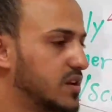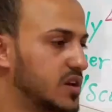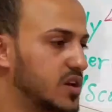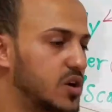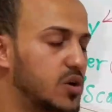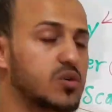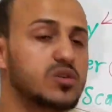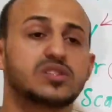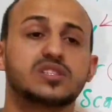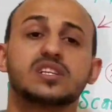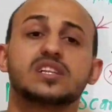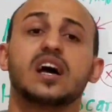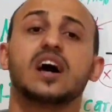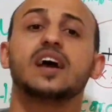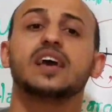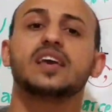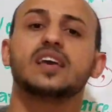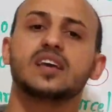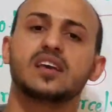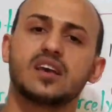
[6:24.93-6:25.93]
or did
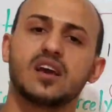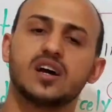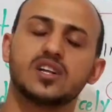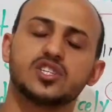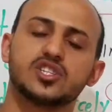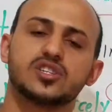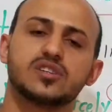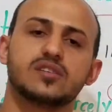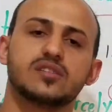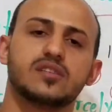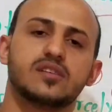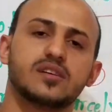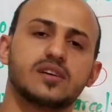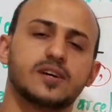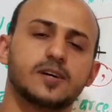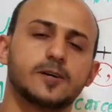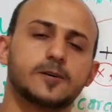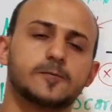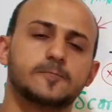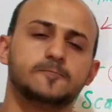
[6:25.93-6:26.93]
I catch
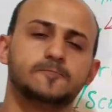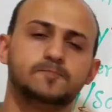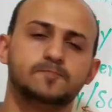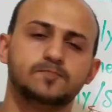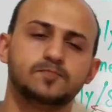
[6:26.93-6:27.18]
the